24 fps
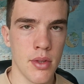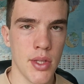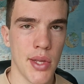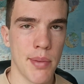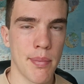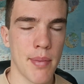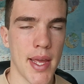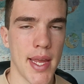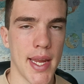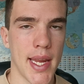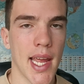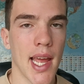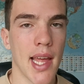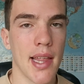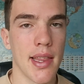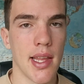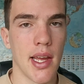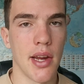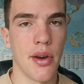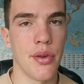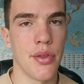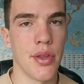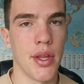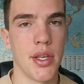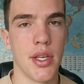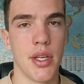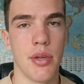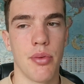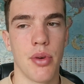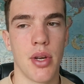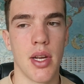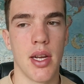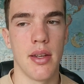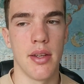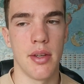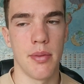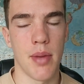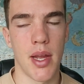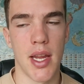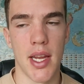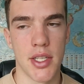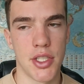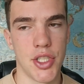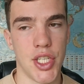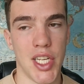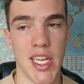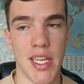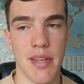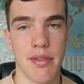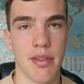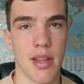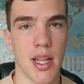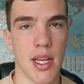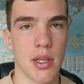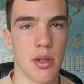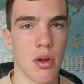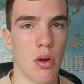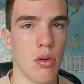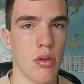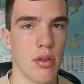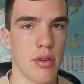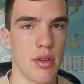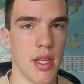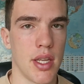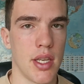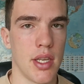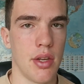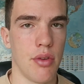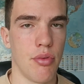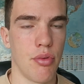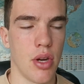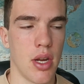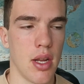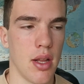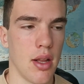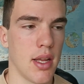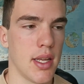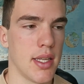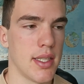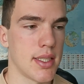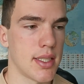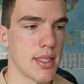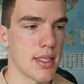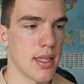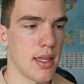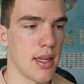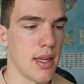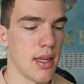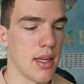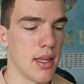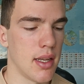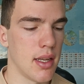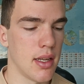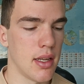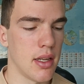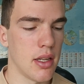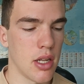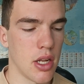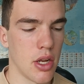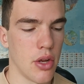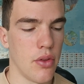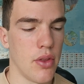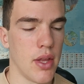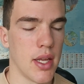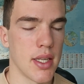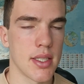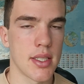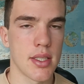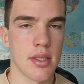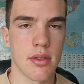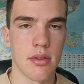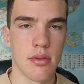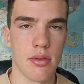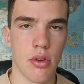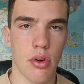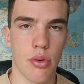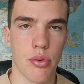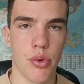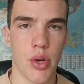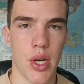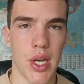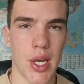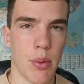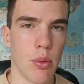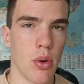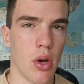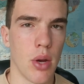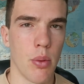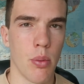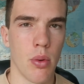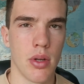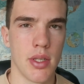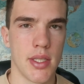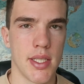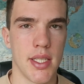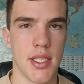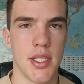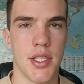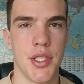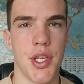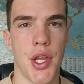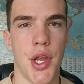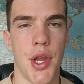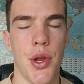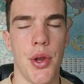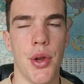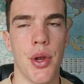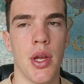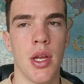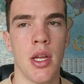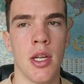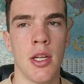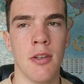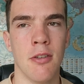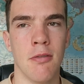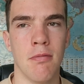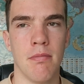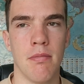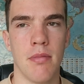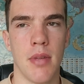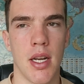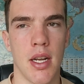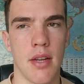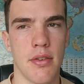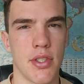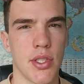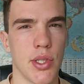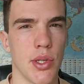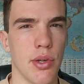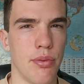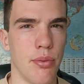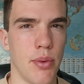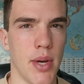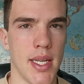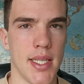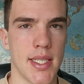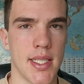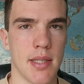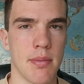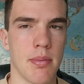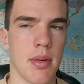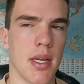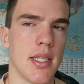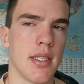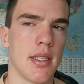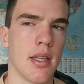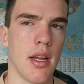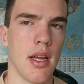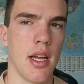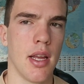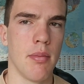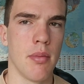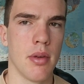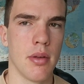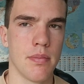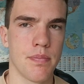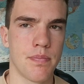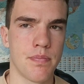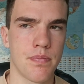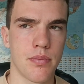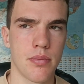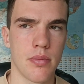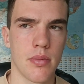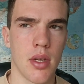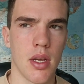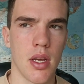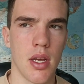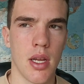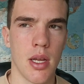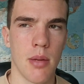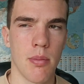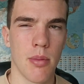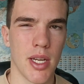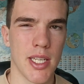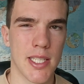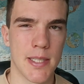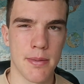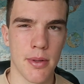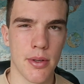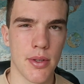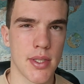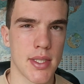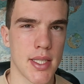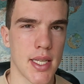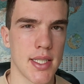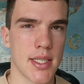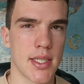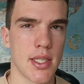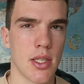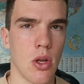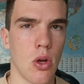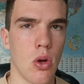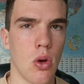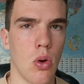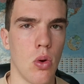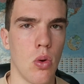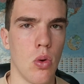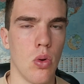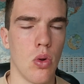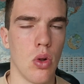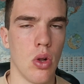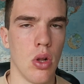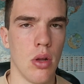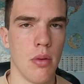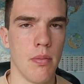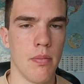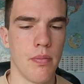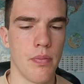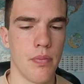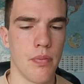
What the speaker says: you may get there and then you may achieve that goal, and then you realize, "Oh, that's not really what I wanted to do, and I've sort of wasted my time." But I suppose that's the whole